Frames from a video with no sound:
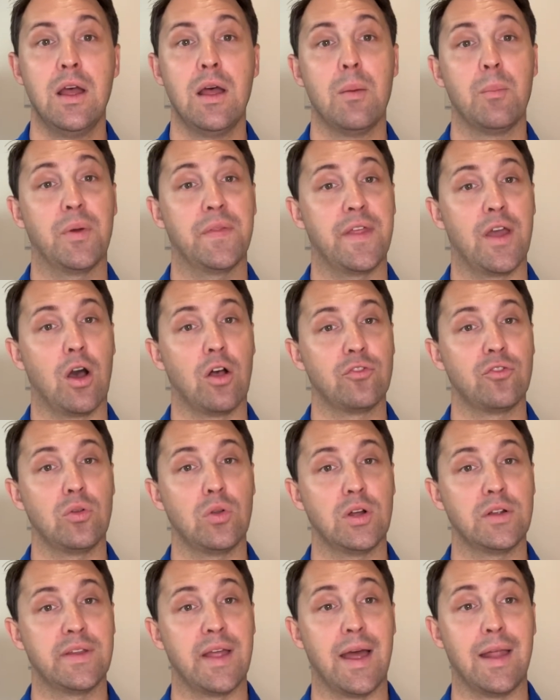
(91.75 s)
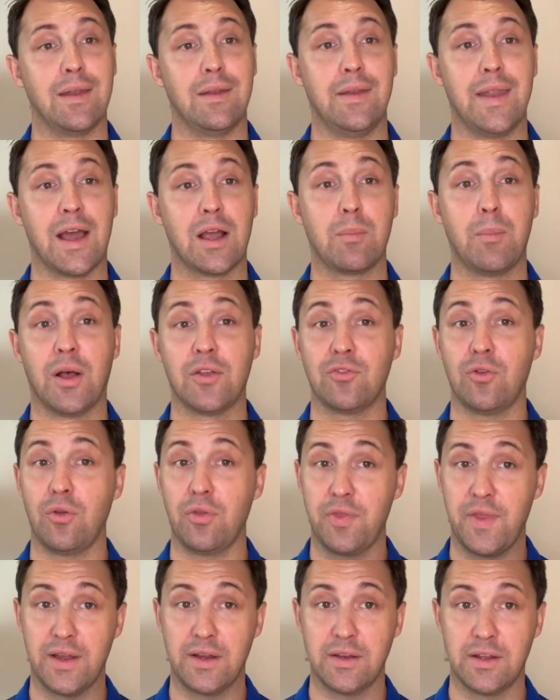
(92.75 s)
but they also looked at neck muscle
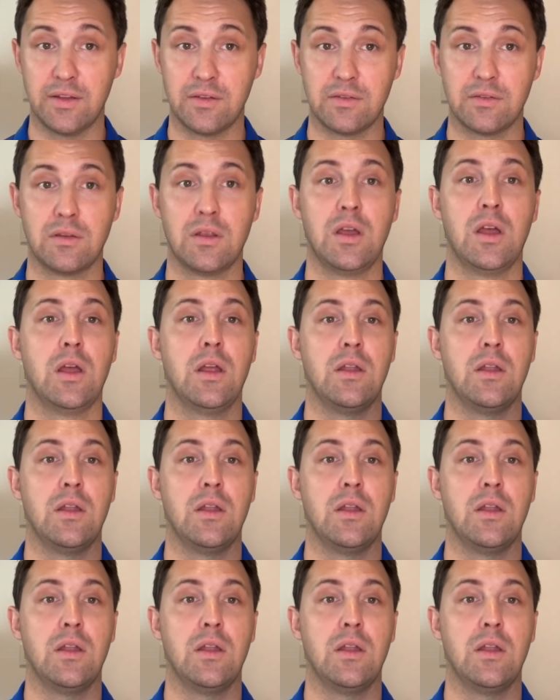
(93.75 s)
thickness,